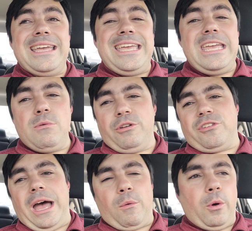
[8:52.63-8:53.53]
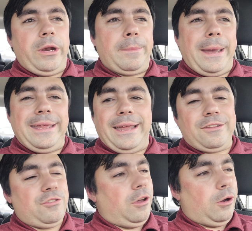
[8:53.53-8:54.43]
He was not willing to pay that.
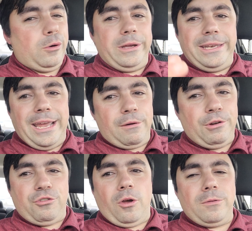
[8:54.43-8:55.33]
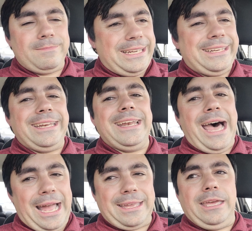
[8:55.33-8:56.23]
So in the end result, he did
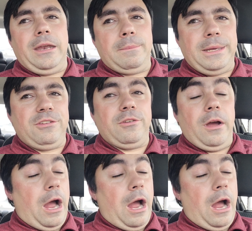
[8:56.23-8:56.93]
not get a PCR.